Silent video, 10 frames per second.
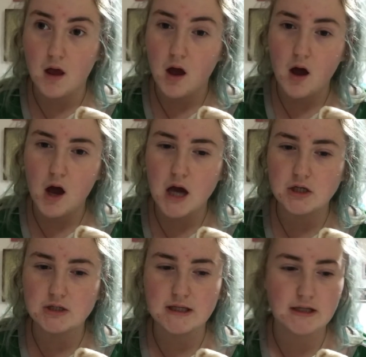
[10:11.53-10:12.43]
I
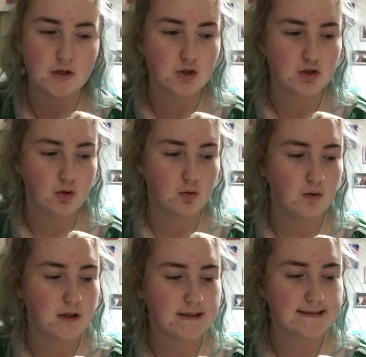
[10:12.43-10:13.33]
just think they're so
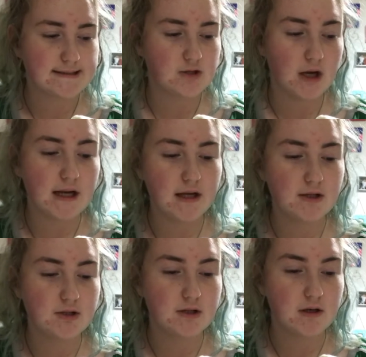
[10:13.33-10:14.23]

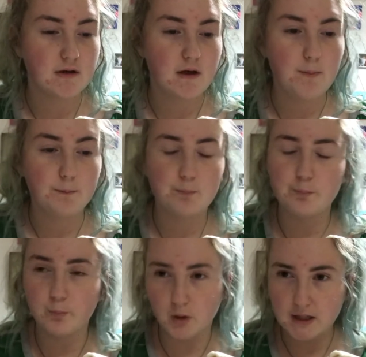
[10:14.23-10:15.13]
stylish
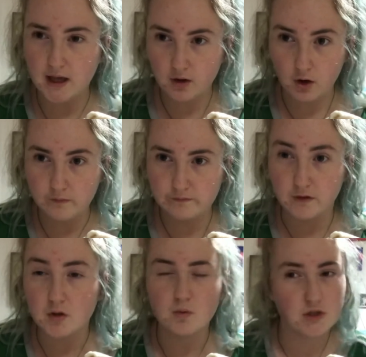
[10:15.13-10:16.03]
but yet
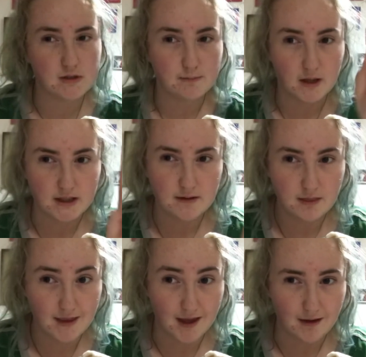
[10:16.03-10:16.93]
comfort which is my
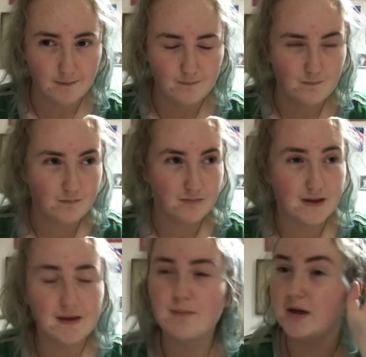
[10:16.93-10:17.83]
thing this
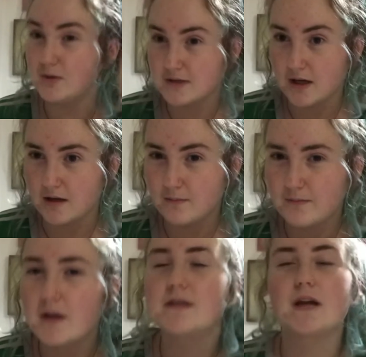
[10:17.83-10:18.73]
is my new style
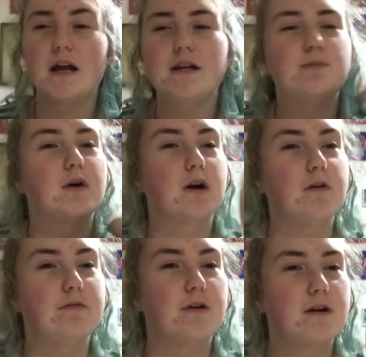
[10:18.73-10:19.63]
stylish but
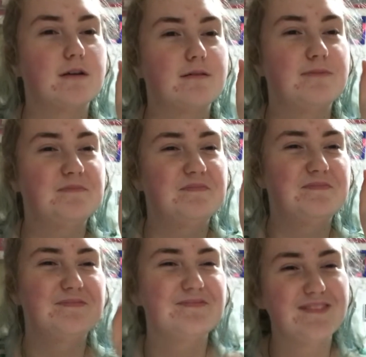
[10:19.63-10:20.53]
comfort
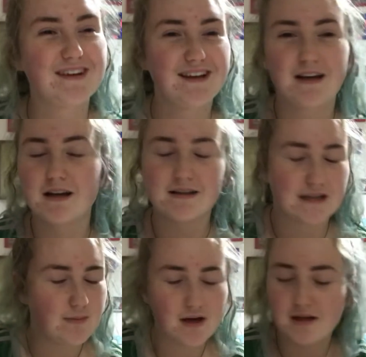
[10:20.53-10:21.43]
because I'm
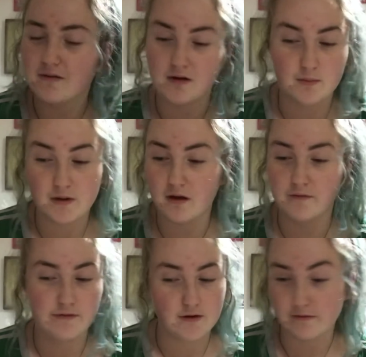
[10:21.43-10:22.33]
not giving up the
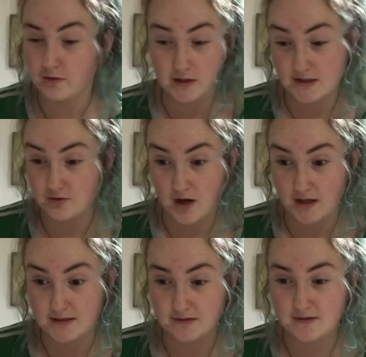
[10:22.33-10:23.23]
comfort of hoodies and
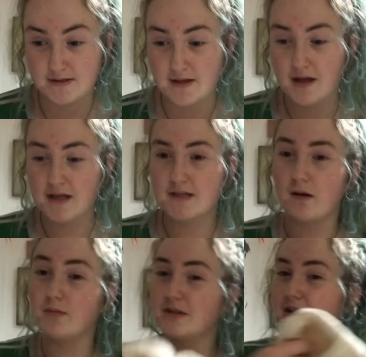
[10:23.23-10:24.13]
tracksuits so
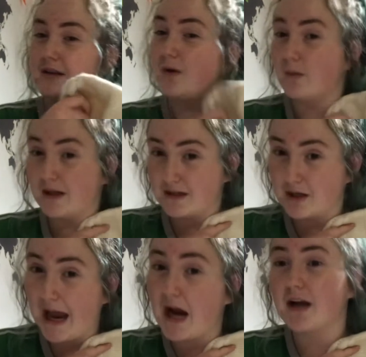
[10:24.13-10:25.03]
I'm going into
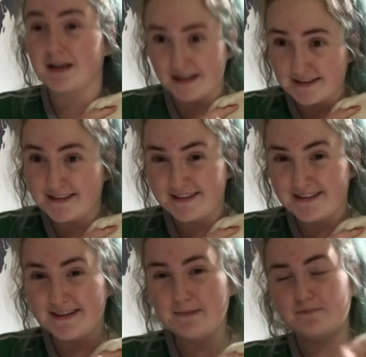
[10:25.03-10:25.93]
cardigans
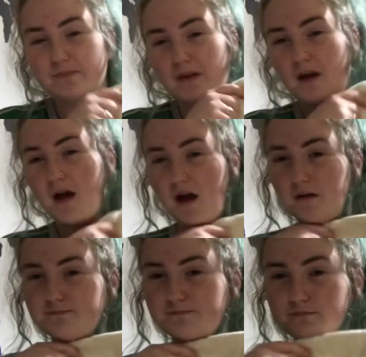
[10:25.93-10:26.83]

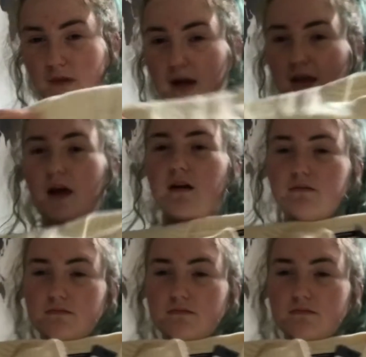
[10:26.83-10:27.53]
um and again